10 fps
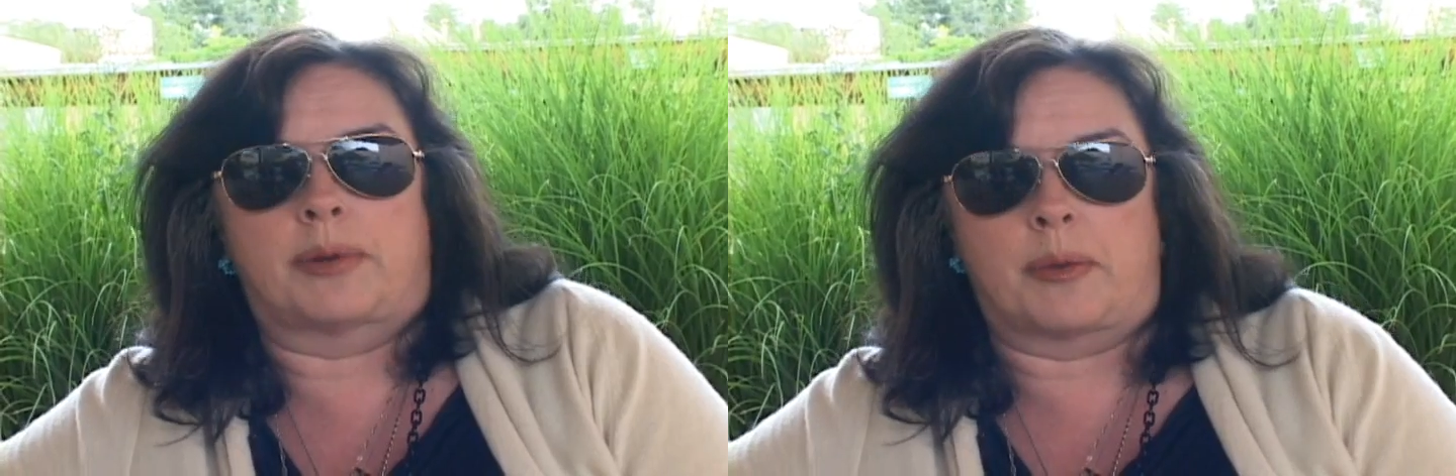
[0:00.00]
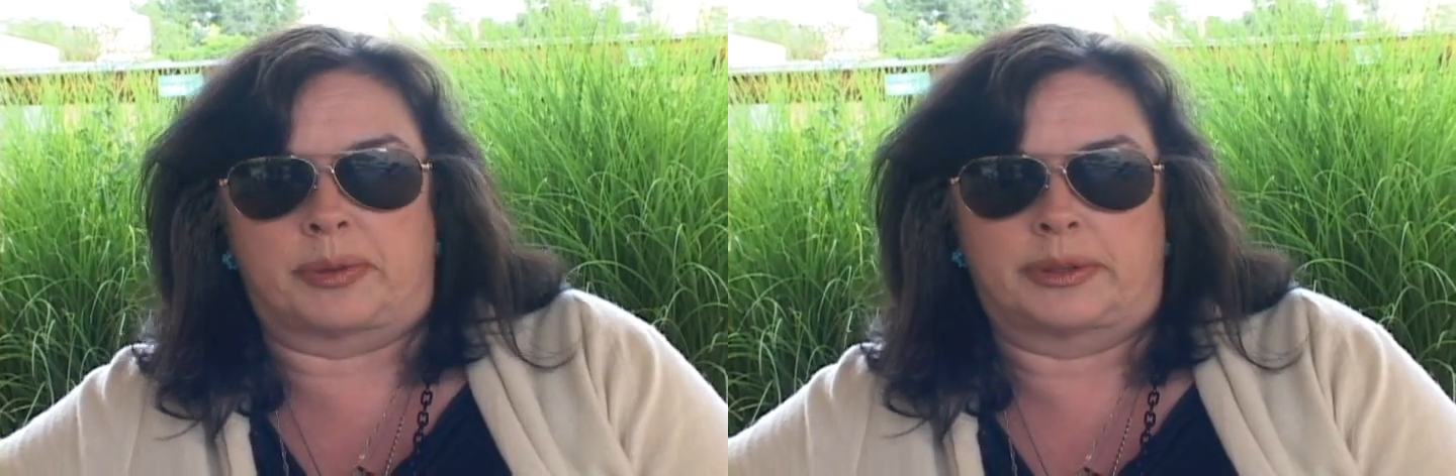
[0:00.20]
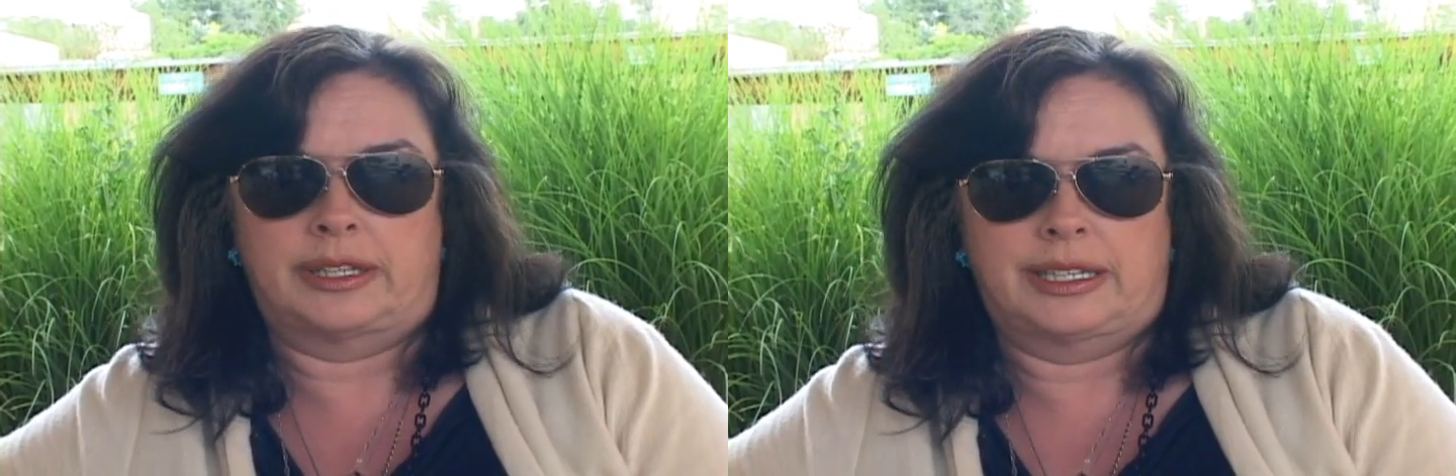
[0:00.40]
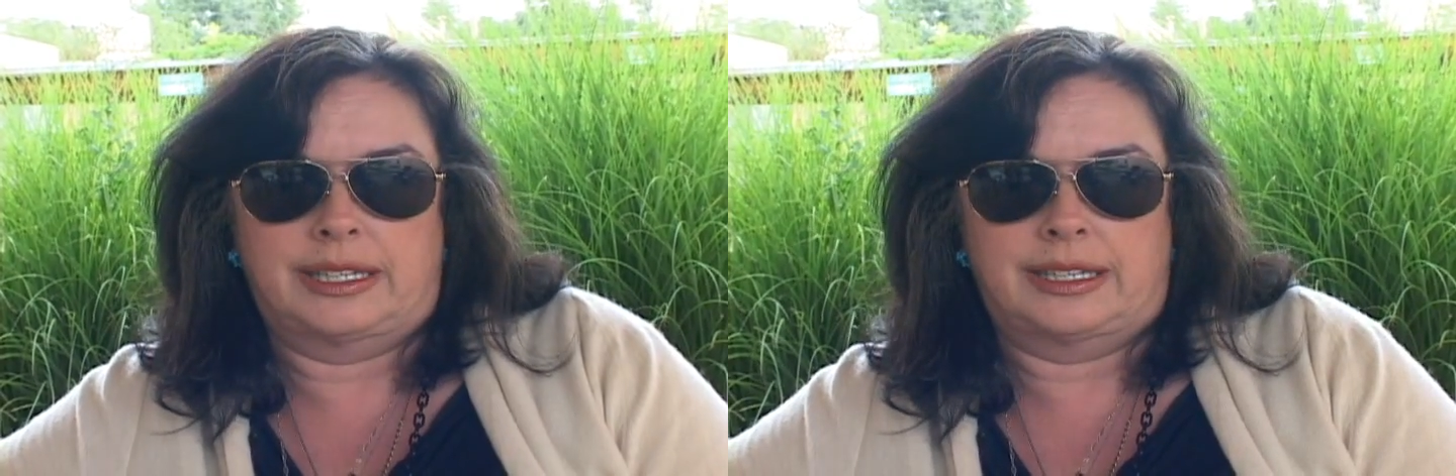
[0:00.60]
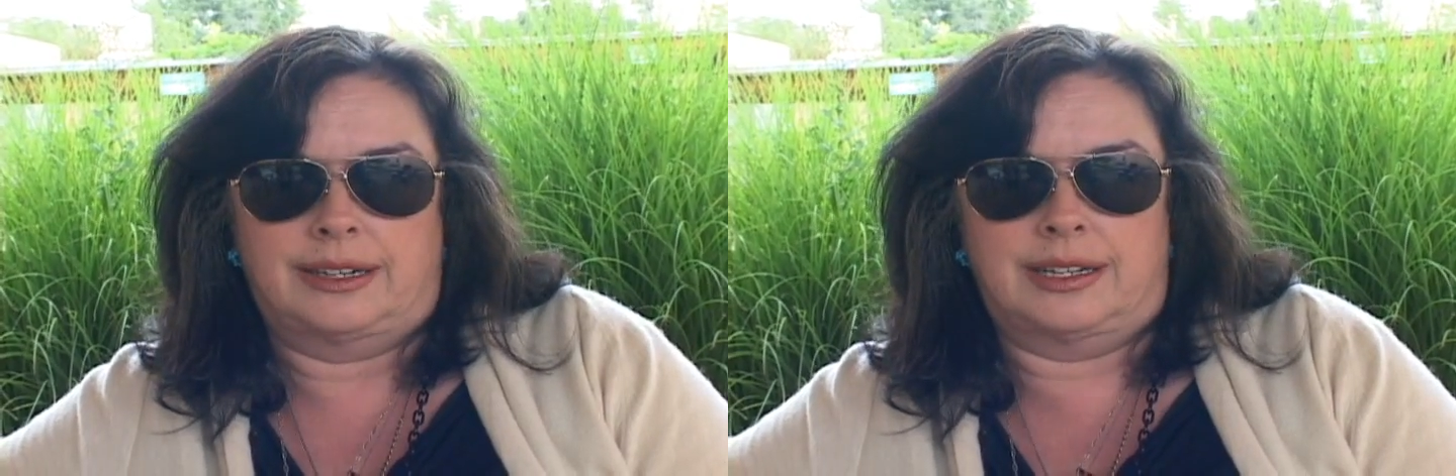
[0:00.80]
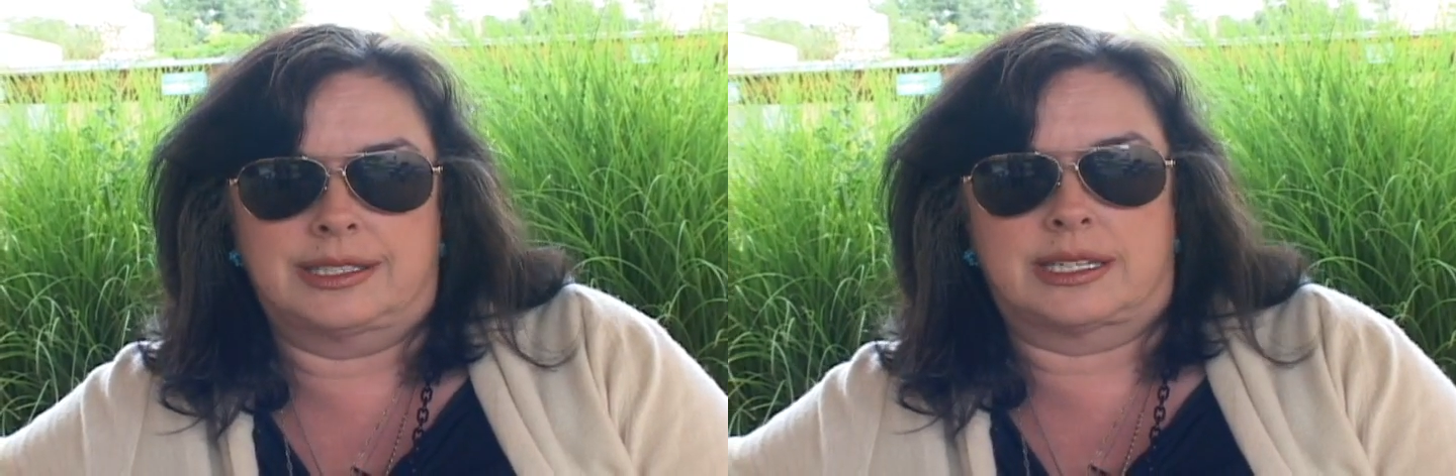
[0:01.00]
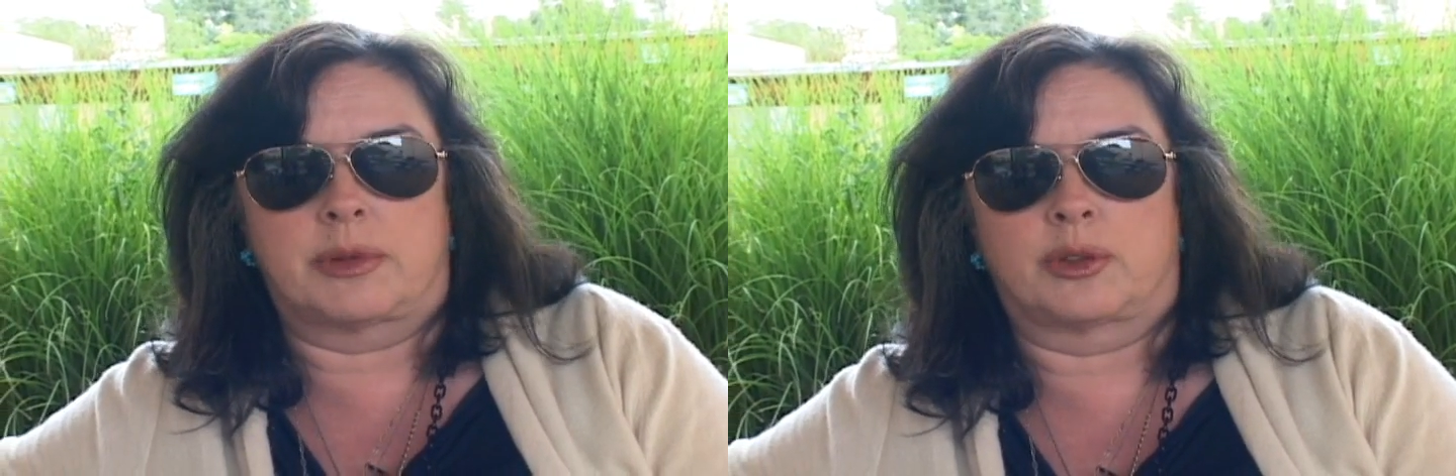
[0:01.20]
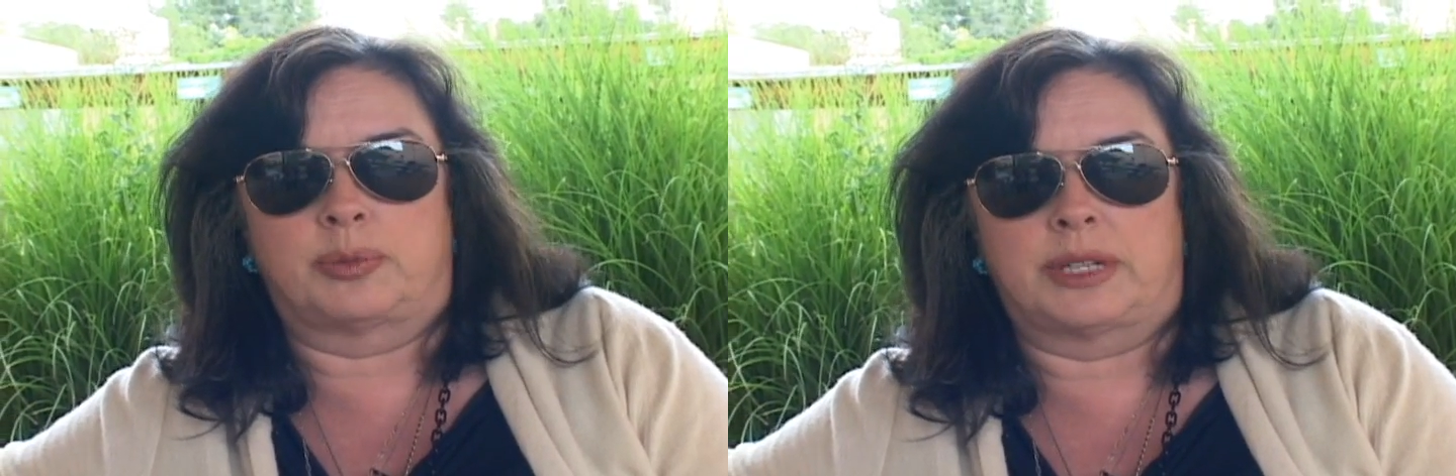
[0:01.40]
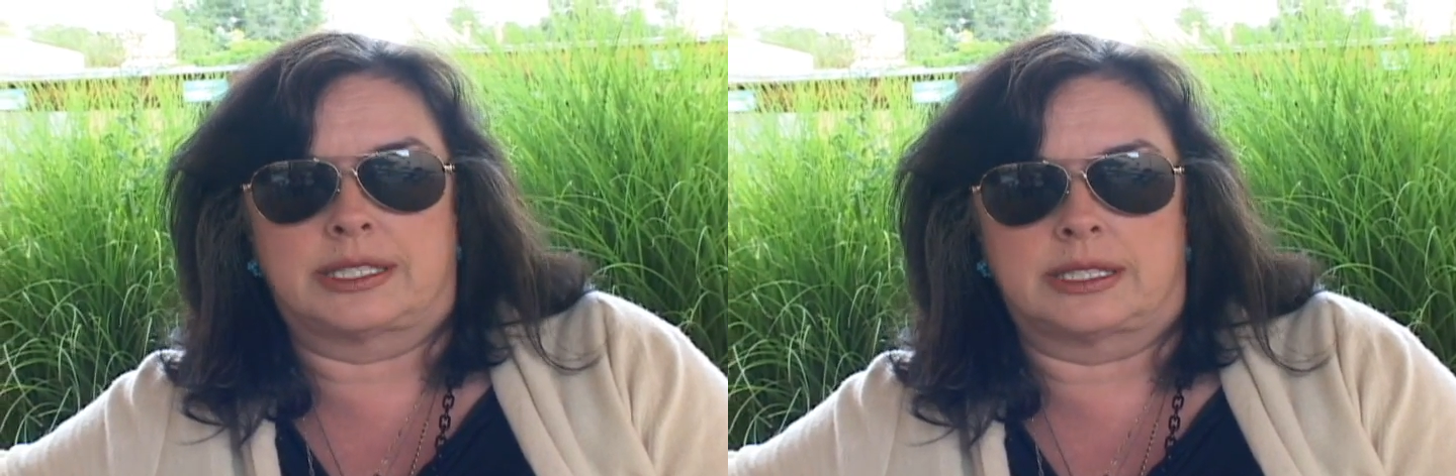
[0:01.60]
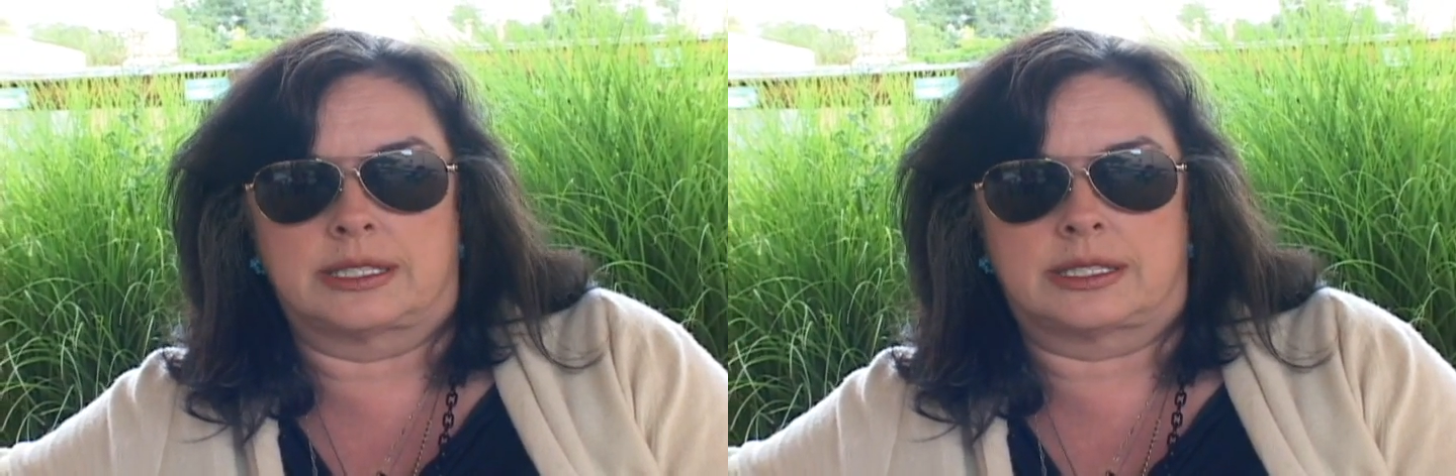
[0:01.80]
up on some other
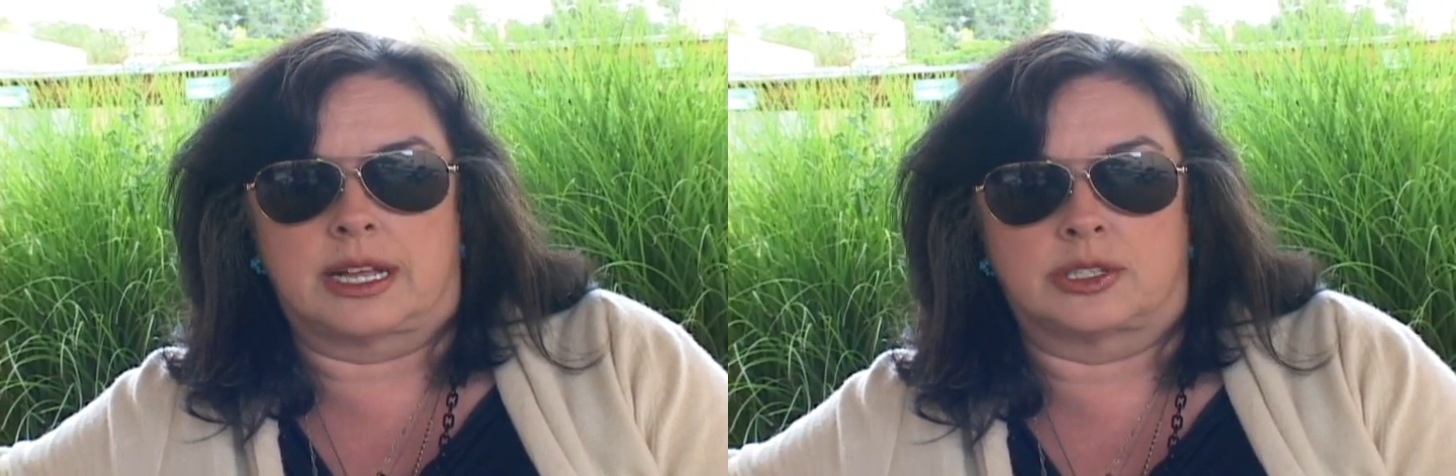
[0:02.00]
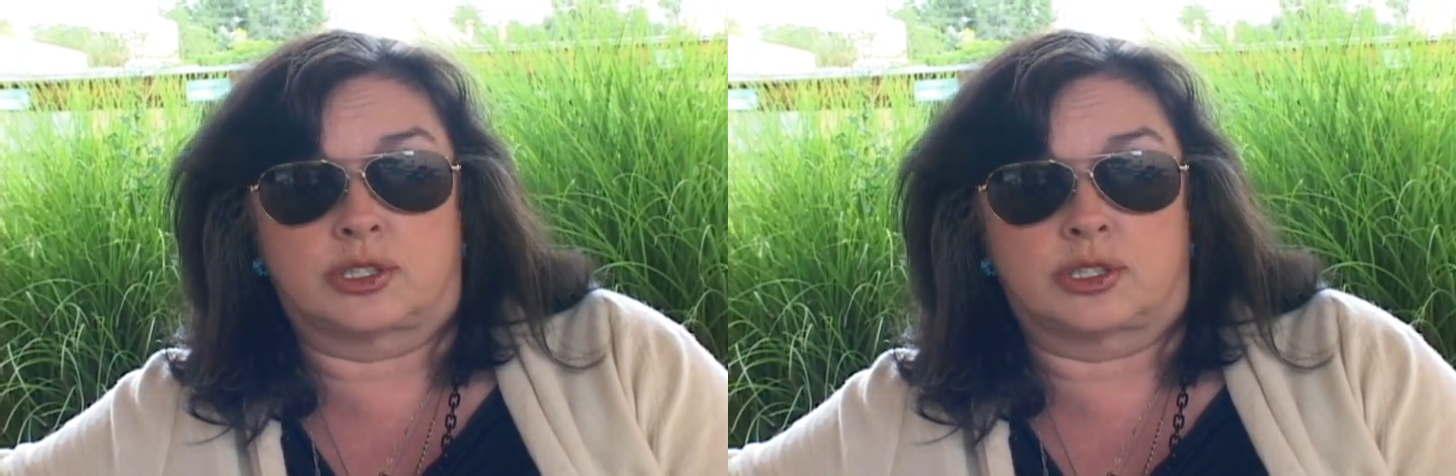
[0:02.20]
place in the cell.